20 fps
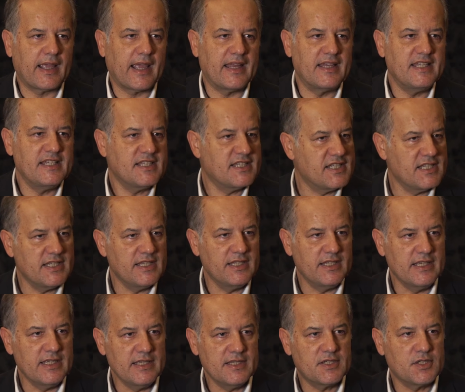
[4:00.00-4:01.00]
any
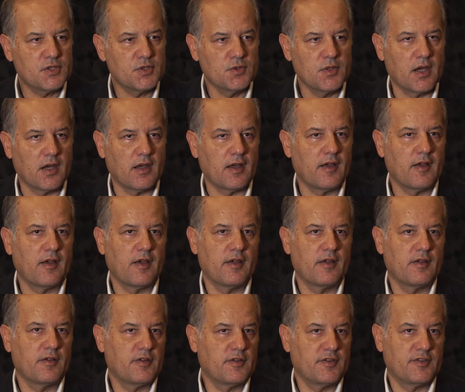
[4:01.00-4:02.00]
TE to
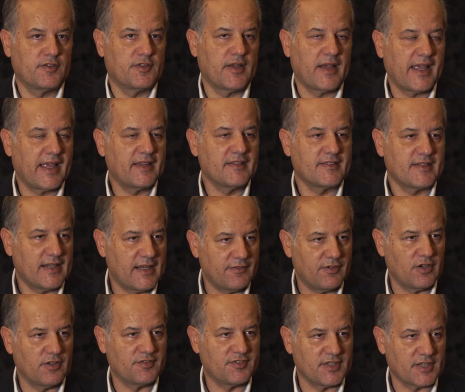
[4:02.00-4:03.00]
the highest
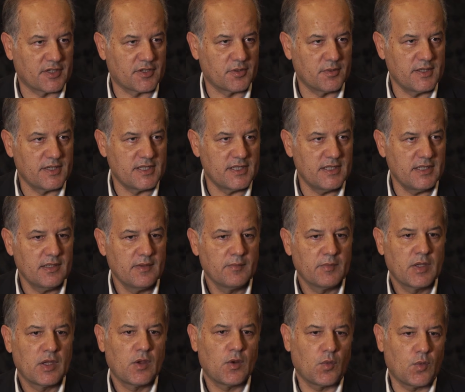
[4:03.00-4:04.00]
level of security,
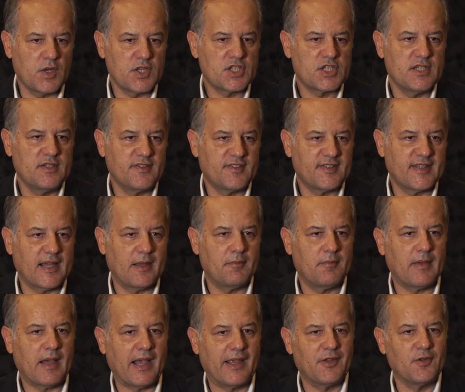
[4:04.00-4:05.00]
which in
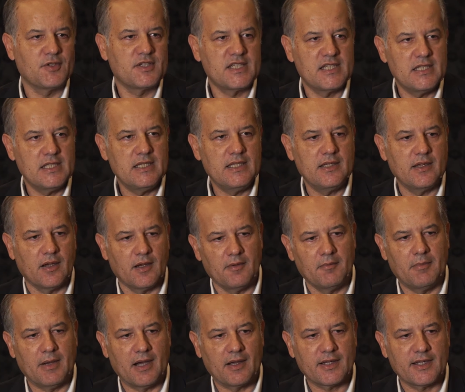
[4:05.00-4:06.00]
some IoT
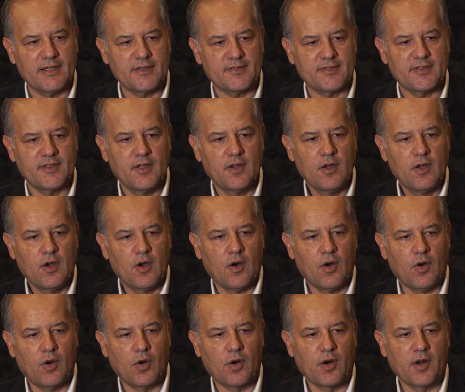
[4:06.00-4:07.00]
markets
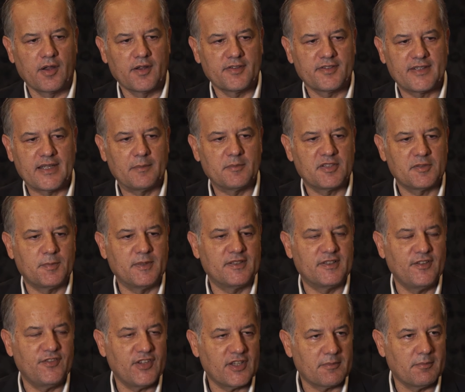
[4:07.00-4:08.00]
or some
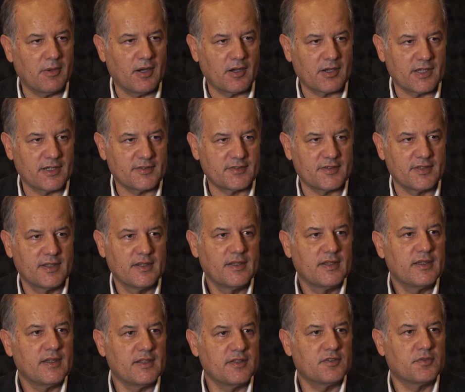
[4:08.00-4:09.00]
specific markets
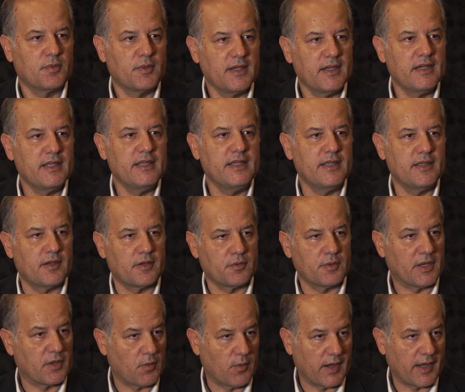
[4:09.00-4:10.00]
is really
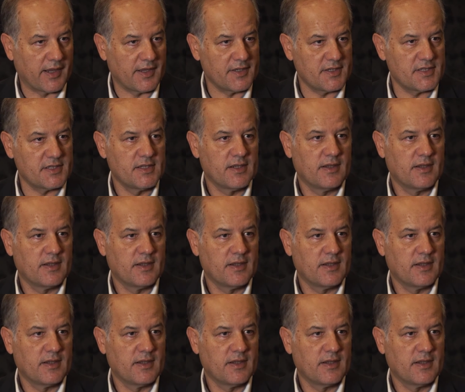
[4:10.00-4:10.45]
required